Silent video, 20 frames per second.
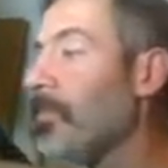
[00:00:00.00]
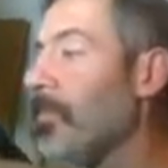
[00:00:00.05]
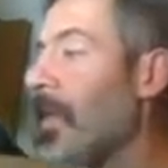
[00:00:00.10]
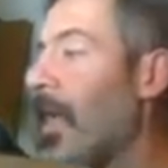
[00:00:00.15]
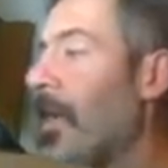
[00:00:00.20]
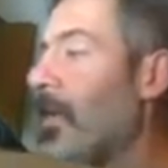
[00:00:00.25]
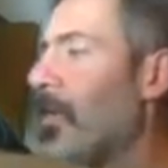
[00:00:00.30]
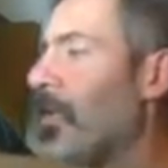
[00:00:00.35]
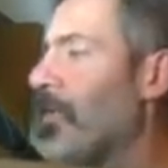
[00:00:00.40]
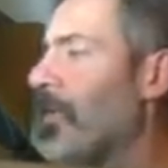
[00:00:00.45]

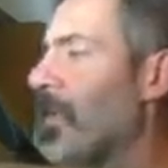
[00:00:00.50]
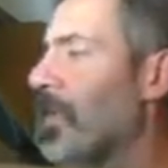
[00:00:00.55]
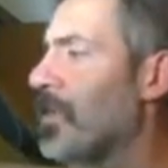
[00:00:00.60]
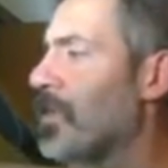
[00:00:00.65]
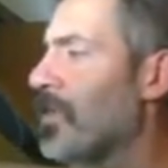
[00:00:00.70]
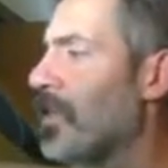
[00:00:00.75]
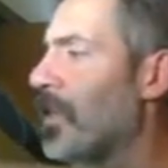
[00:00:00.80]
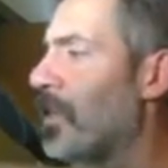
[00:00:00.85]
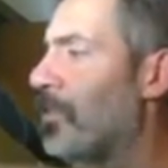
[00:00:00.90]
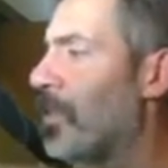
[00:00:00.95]
I don't know if you can
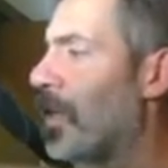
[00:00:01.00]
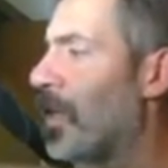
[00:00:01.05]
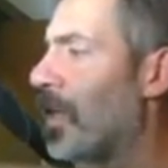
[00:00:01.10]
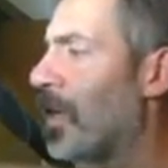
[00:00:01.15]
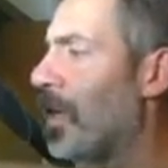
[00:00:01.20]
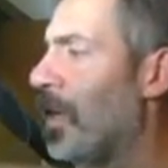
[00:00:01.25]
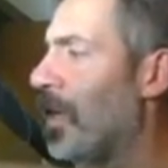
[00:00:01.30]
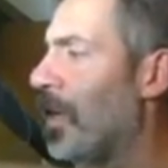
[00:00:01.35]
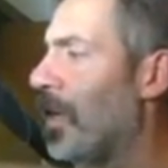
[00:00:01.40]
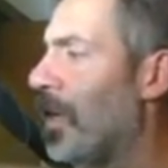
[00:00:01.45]
see, but
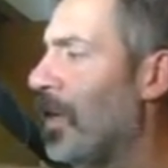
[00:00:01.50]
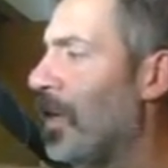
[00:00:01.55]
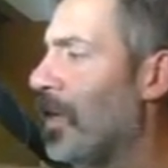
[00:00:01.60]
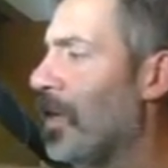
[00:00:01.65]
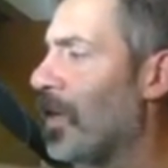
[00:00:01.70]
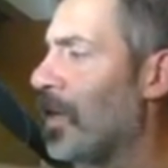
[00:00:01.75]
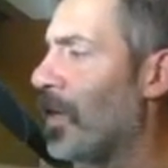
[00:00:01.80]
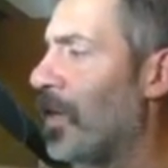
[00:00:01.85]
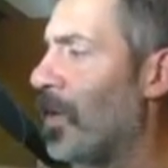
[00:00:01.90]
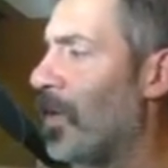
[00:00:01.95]

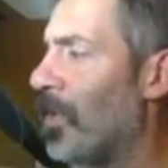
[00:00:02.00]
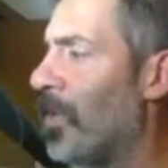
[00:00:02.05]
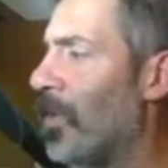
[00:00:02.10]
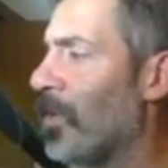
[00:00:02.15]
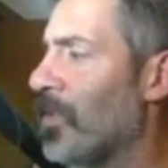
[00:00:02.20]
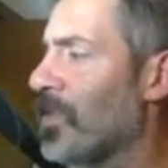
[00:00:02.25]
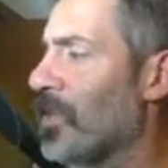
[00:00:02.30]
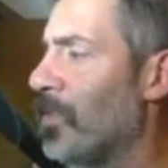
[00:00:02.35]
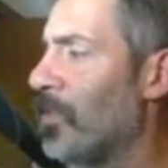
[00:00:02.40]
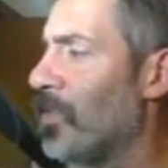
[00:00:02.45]

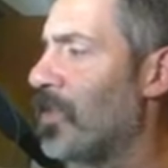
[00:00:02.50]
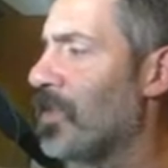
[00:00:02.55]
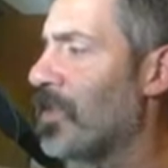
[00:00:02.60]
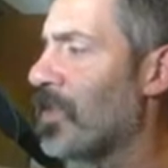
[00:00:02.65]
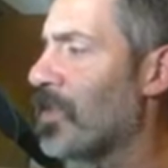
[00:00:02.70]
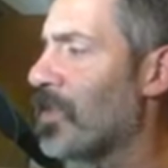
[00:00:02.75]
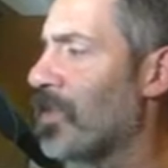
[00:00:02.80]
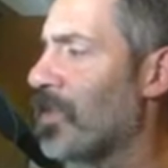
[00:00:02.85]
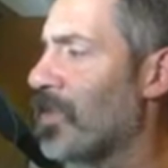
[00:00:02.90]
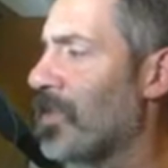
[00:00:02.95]
there's some
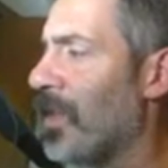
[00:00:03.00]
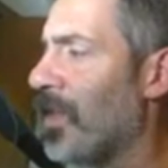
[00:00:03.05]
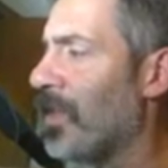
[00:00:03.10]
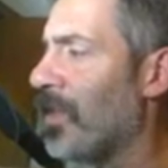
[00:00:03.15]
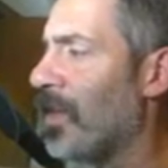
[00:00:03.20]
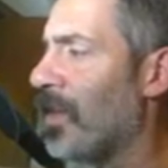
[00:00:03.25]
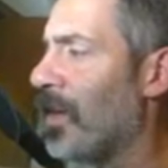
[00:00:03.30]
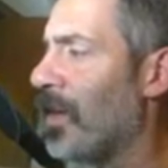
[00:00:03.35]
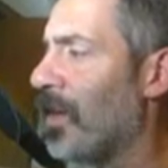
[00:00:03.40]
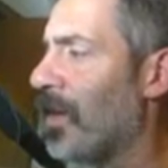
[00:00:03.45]
resistors, I
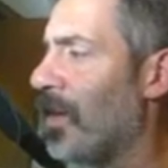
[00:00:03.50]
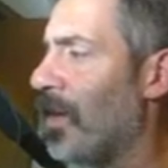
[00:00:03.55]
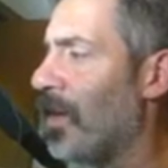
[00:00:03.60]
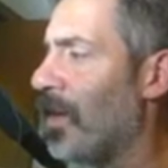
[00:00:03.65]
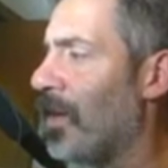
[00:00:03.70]
think,